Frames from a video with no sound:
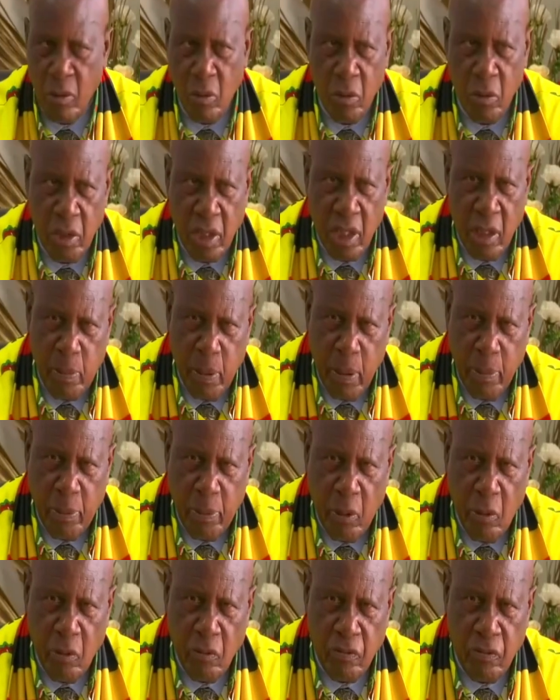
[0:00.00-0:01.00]
with the
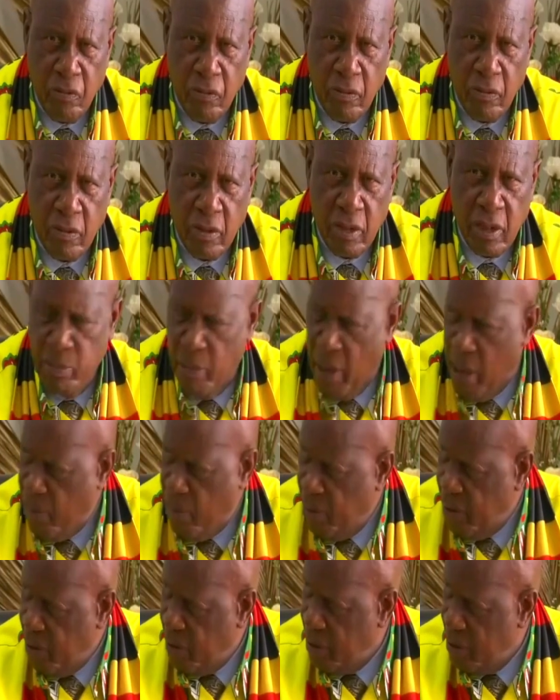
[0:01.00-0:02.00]
people of
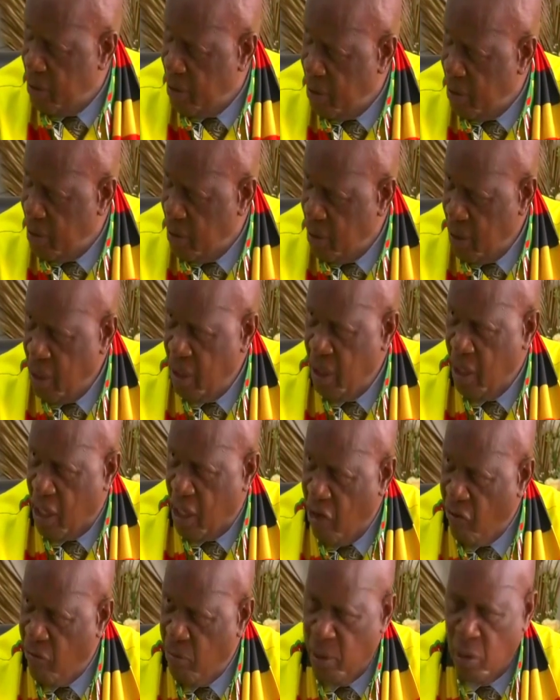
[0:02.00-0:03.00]
Zimbabwe and the
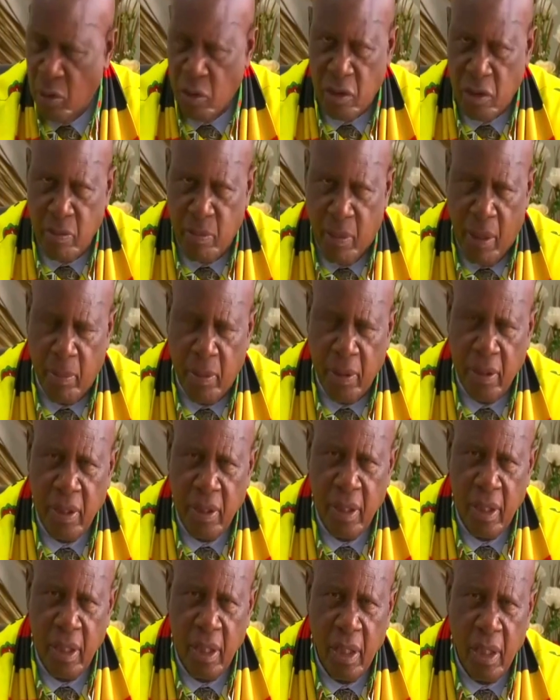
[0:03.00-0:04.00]
government of Zimbabwe.
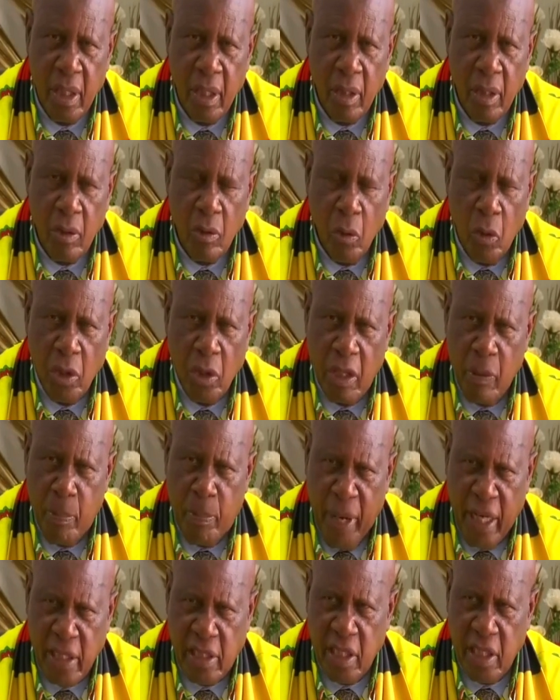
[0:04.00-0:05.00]
On the
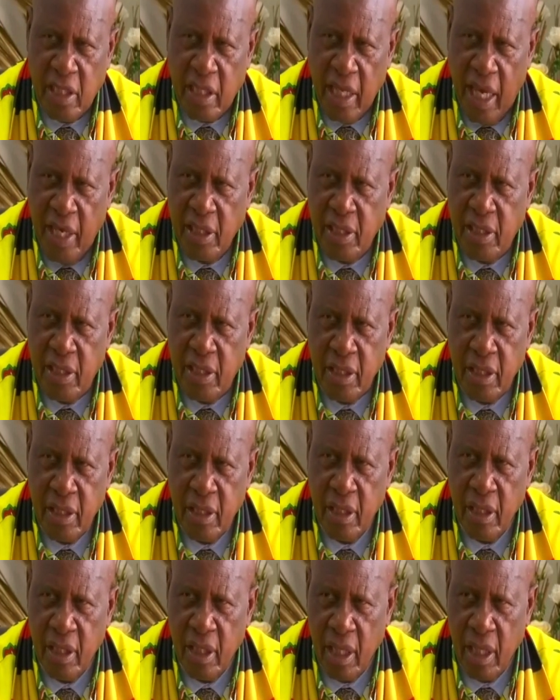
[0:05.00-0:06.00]
party side,
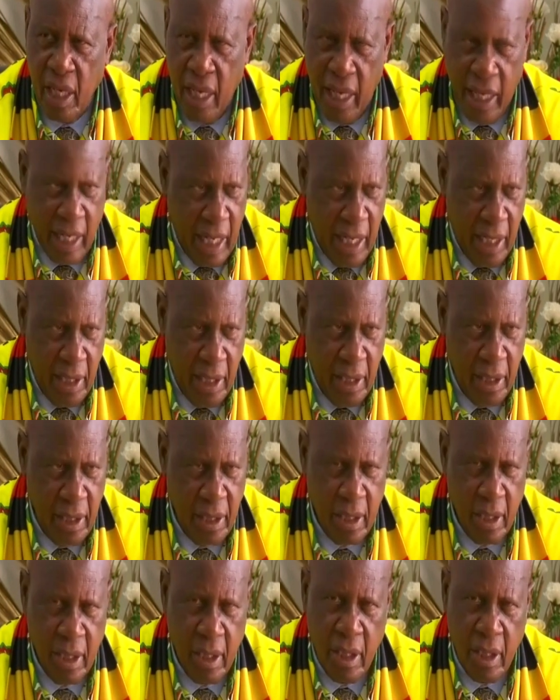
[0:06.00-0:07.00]
like I
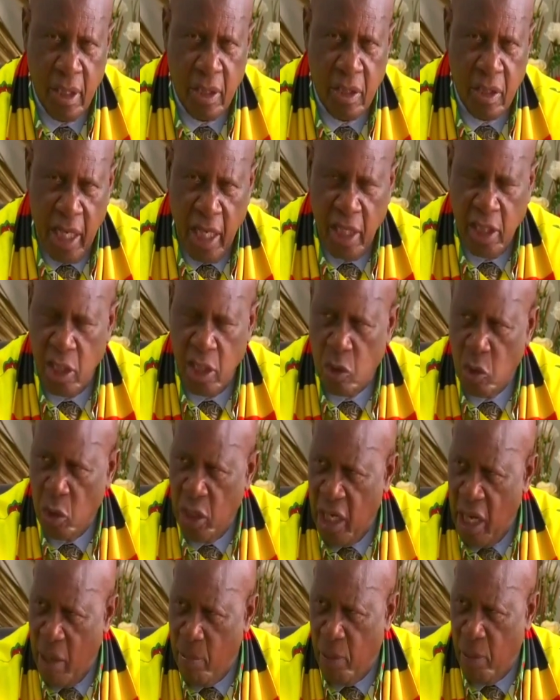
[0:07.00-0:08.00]
tried to
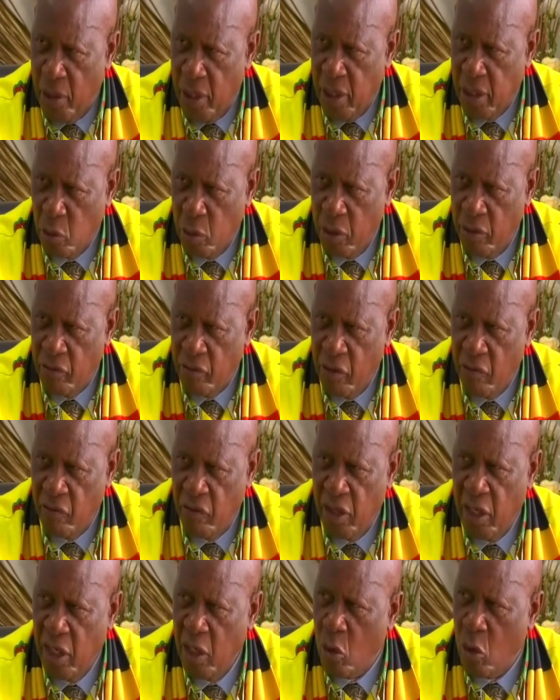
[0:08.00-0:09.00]
elaborate, we have a
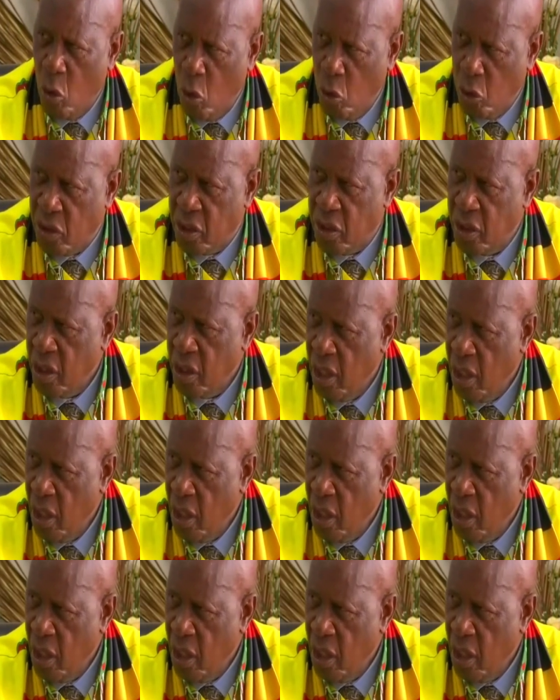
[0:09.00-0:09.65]
very close